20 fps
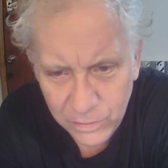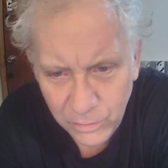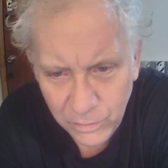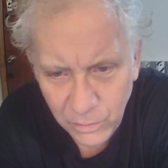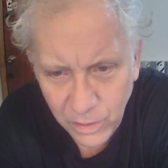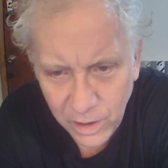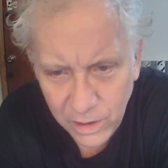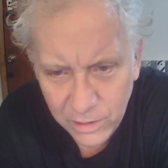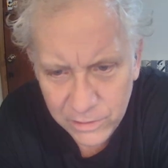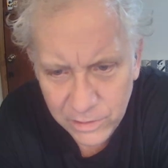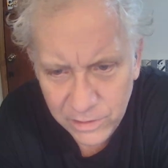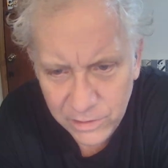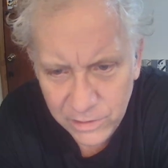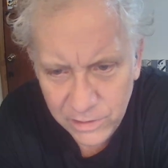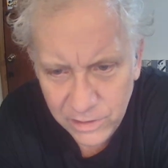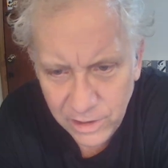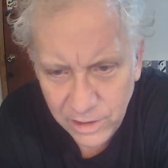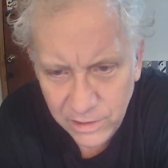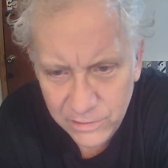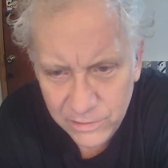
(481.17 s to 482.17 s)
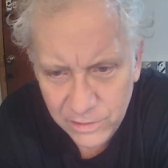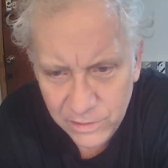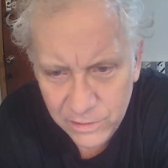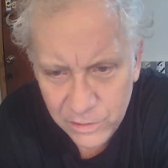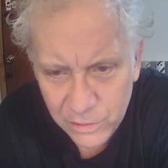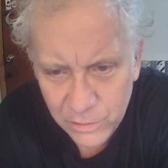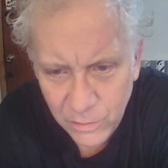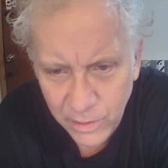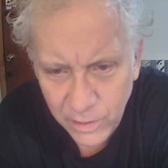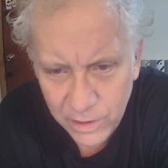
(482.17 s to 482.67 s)
Rosa walked into
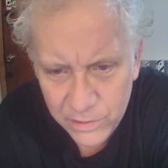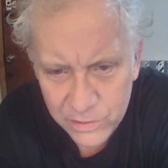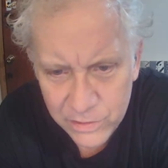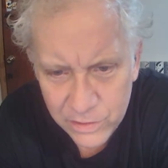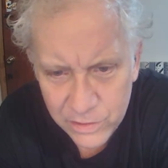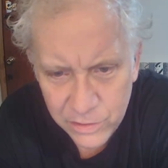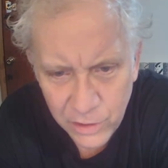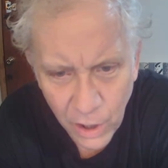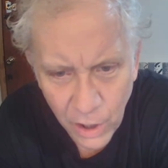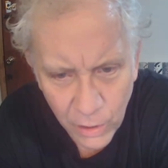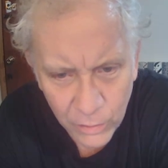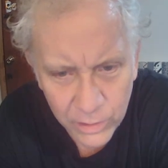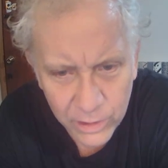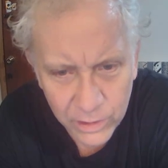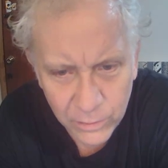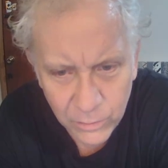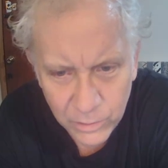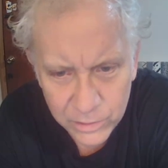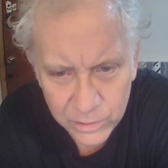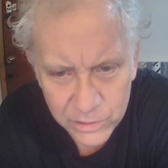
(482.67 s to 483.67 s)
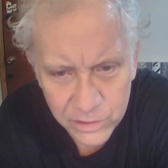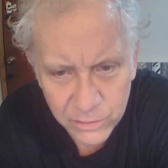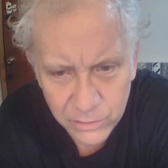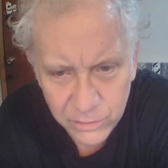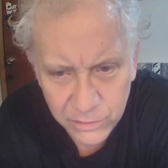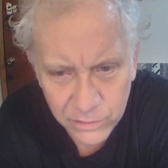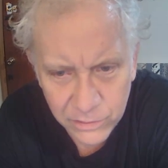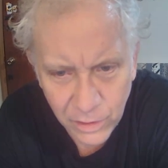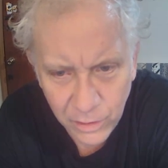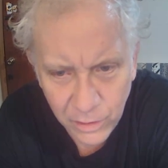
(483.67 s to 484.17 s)
that situation knowing
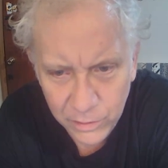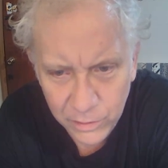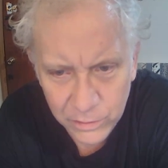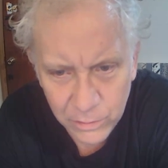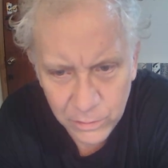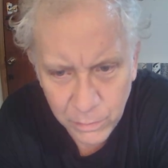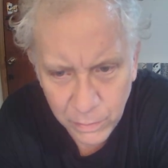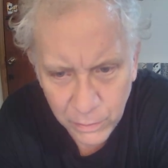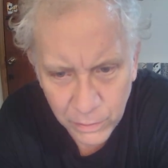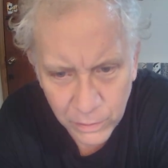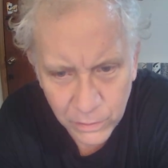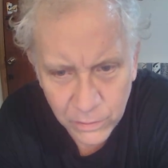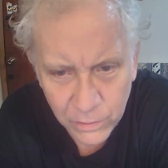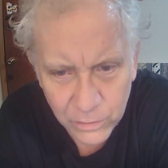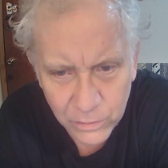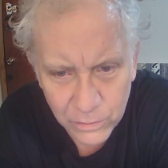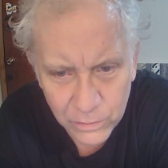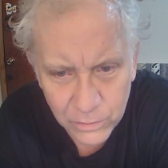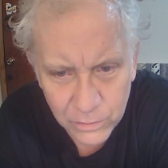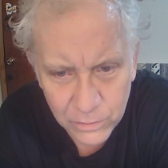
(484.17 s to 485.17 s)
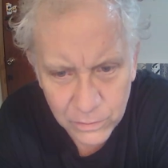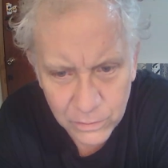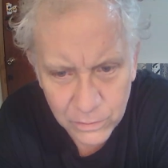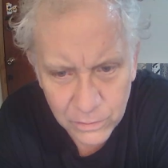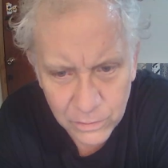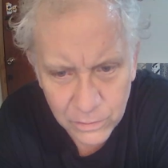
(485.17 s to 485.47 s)
what she was going to pull